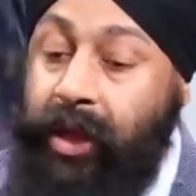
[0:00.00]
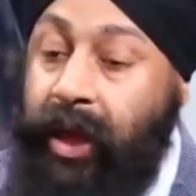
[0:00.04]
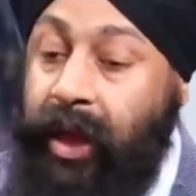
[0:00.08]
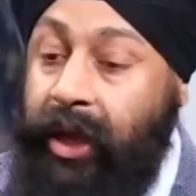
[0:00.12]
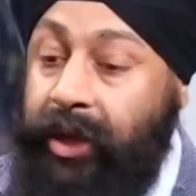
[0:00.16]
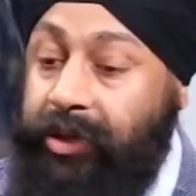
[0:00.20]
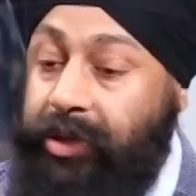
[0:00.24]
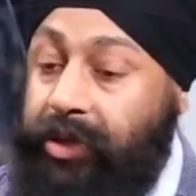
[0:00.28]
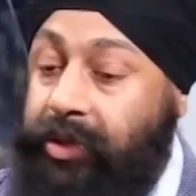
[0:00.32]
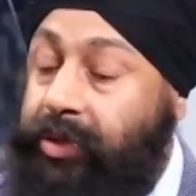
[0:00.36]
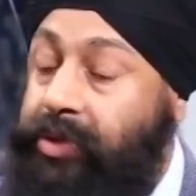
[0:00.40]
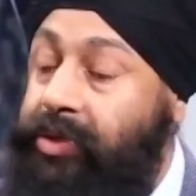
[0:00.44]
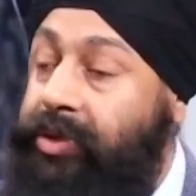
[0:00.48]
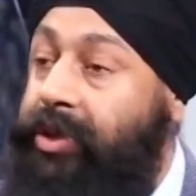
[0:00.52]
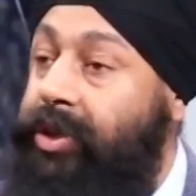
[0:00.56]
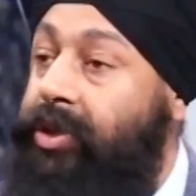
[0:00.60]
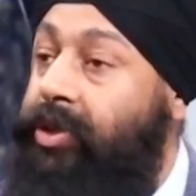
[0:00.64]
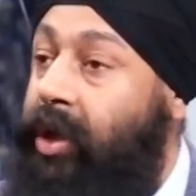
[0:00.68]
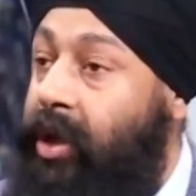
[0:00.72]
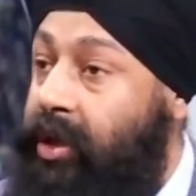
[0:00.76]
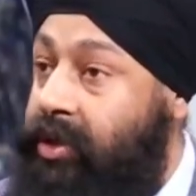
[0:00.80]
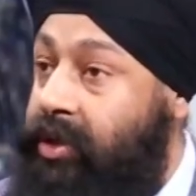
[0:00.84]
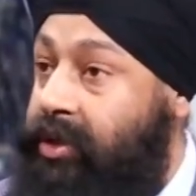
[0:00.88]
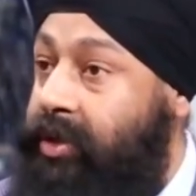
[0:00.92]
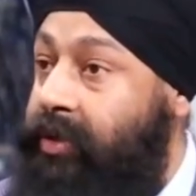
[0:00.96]
And jadon si
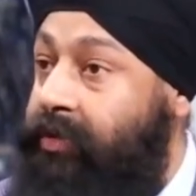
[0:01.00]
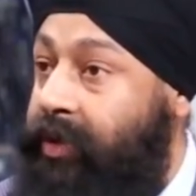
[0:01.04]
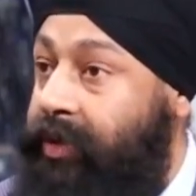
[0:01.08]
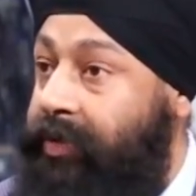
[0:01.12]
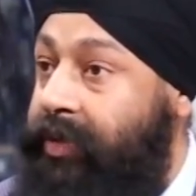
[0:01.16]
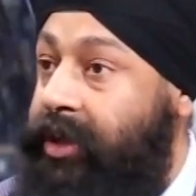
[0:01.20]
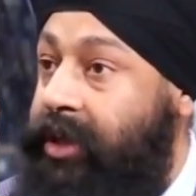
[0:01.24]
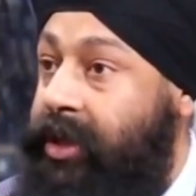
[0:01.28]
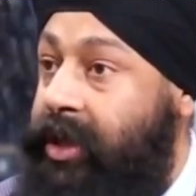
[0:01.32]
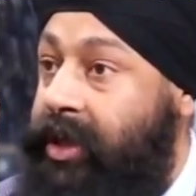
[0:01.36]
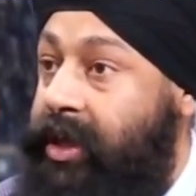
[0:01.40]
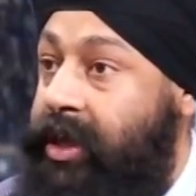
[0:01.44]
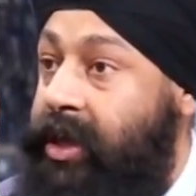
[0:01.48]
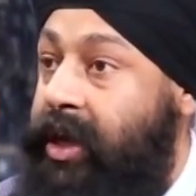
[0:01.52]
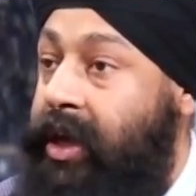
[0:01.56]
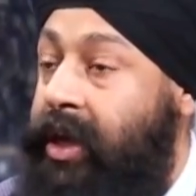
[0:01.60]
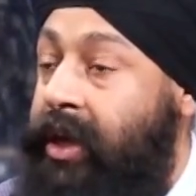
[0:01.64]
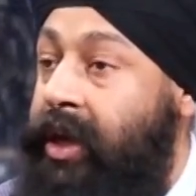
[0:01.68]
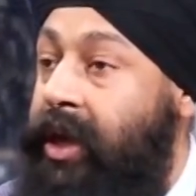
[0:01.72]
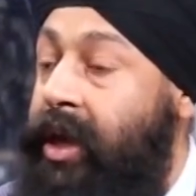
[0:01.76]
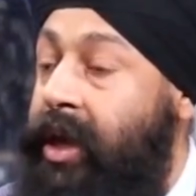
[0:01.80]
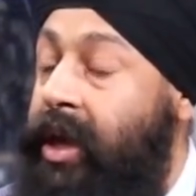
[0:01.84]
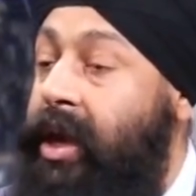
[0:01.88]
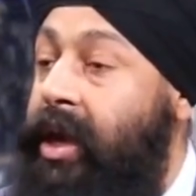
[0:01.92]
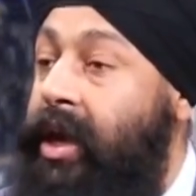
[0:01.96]
cost of living dekhiye.
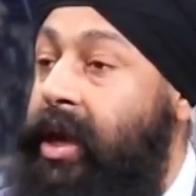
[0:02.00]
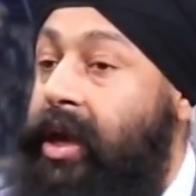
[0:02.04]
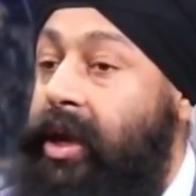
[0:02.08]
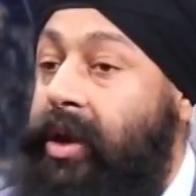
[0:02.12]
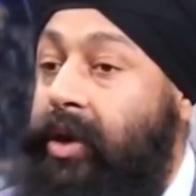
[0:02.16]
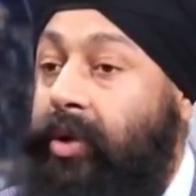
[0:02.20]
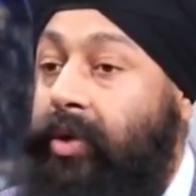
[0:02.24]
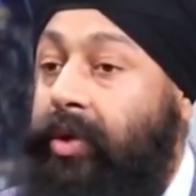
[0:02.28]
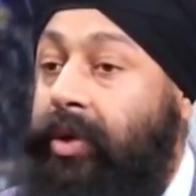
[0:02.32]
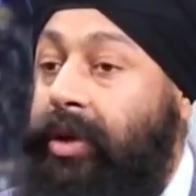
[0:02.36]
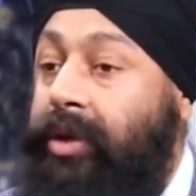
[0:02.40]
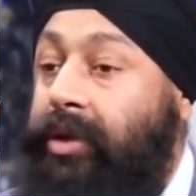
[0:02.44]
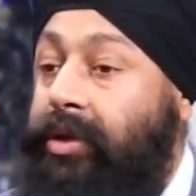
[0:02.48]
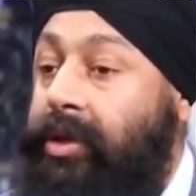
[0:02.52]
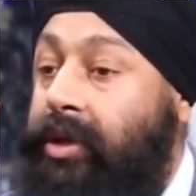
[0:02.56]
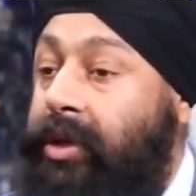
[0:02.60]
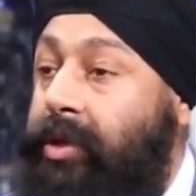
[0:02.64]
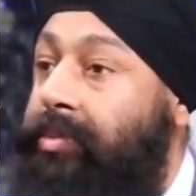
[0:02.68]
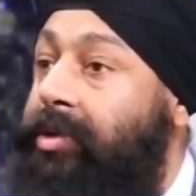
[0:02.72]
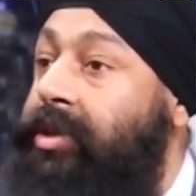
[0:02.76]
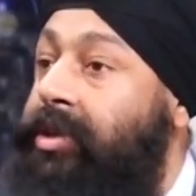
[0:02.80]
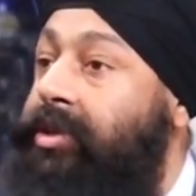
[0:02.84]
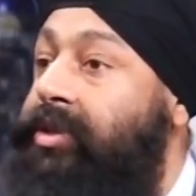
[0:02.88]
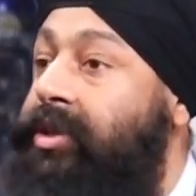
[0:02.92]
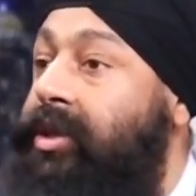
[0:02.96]
Hun
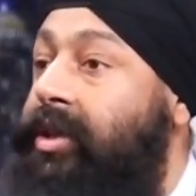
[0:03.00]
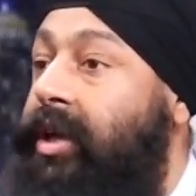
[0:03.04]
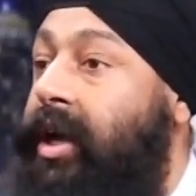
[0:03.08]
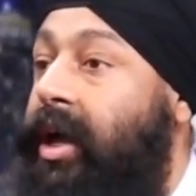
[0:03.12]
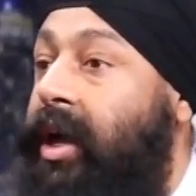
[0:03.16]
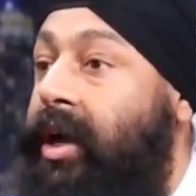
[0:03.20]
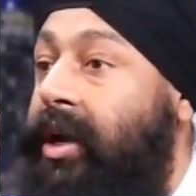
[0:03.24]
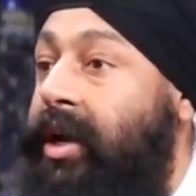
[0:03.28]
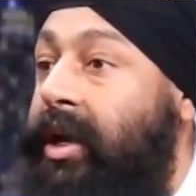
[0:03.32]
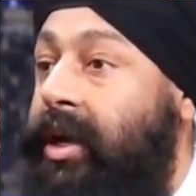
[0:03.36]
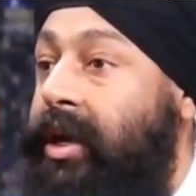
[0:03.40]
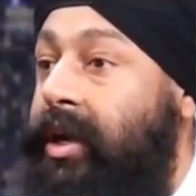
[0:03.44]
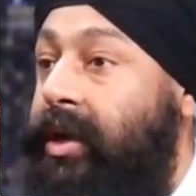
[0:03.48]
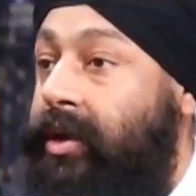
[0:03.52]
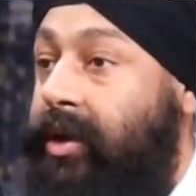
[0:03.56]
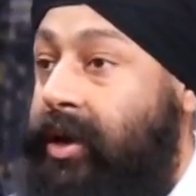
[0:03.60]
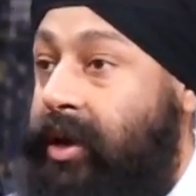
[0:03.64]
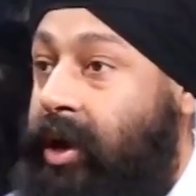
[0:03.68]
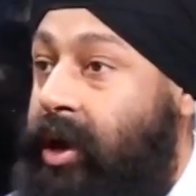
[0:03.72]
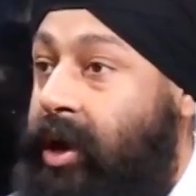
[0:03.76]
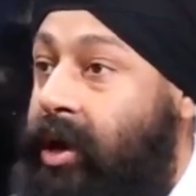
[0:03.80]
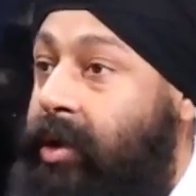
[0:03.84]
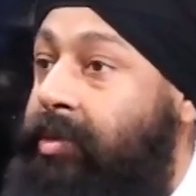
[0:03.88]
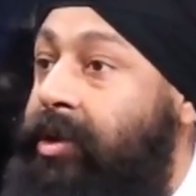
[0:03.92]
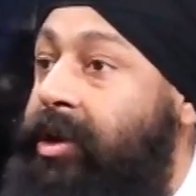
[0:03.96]
liberal sarkar ne
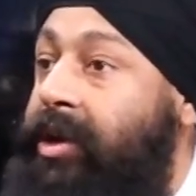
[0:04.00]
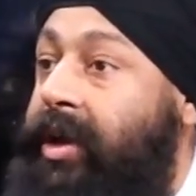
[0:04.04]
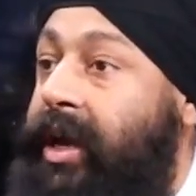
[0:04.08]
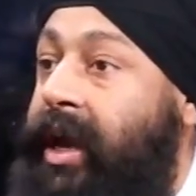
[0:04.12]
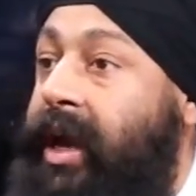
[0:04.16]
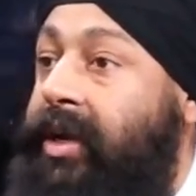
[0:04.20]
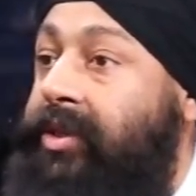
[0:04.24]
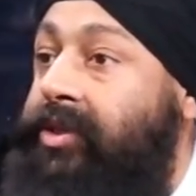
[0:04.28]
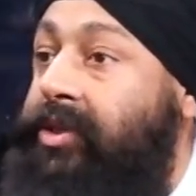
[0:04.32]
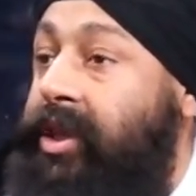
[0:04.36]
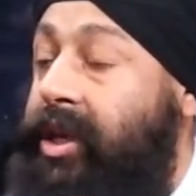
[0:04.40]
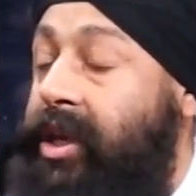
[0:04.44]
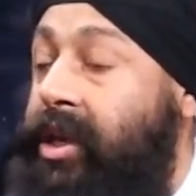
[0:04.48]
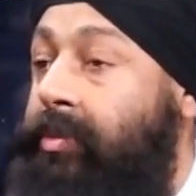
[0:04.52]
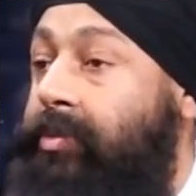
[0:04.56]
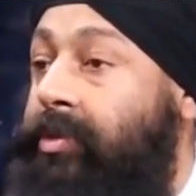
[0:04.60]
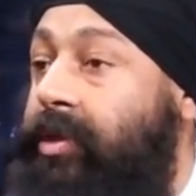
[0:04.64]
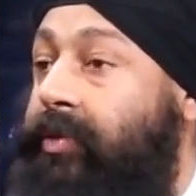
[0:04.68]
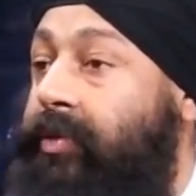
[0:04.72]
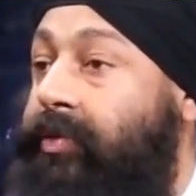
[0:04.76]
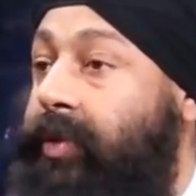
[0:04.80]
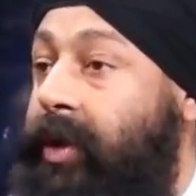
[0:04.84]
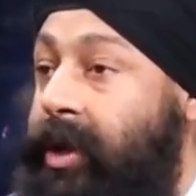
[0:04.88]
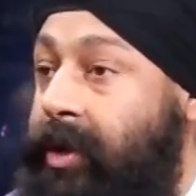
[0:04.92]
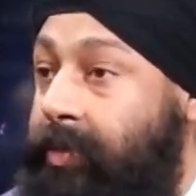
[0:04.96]
carbon tax
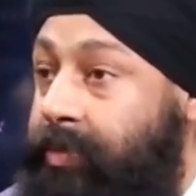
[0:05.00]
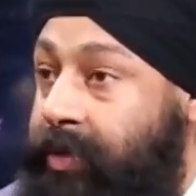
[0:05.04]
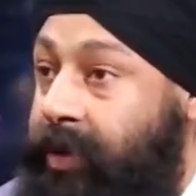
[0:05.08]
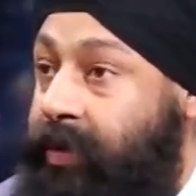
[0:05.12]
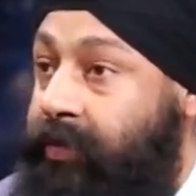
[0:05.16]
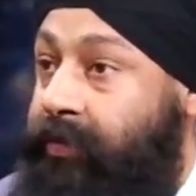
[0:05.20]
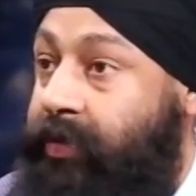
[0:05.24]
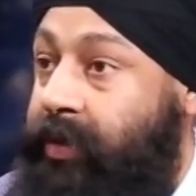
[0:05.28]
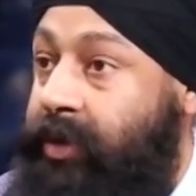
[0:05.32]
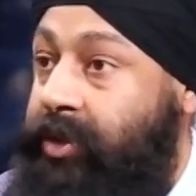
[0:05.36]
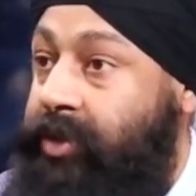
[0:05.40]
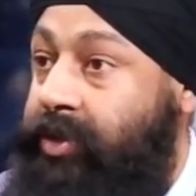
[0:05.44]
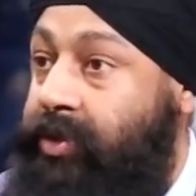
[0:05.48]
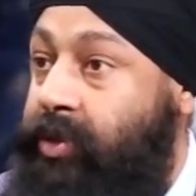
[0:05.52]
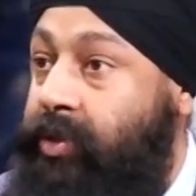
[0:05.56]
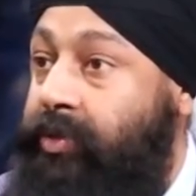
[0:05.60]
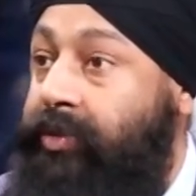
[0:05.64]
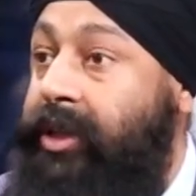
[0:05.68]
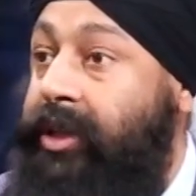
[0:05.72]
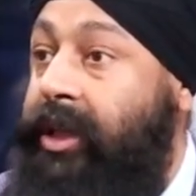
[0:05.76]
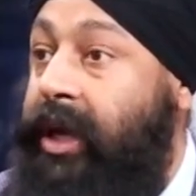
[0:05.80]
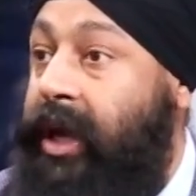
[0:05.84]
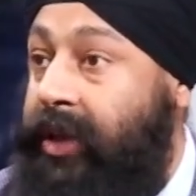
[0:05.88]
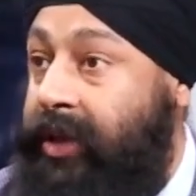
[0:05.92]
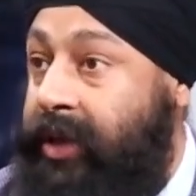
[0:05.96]
April 1st to
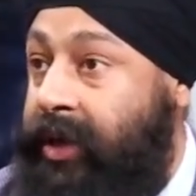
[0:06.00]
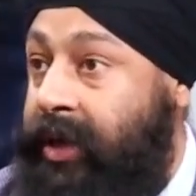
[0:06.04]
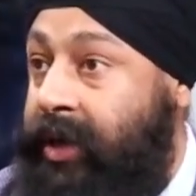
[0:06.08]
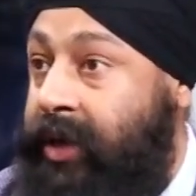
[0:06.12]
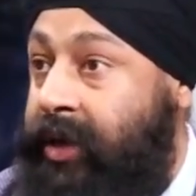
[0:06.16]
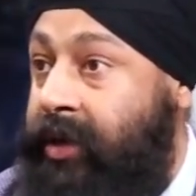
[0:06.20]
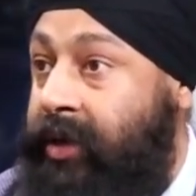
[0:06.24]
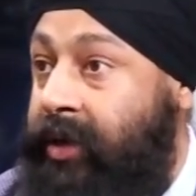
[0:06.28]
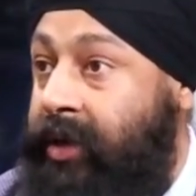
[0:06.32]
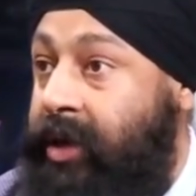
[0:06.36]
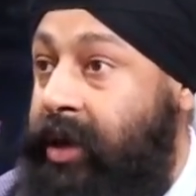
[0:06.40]
vada dena.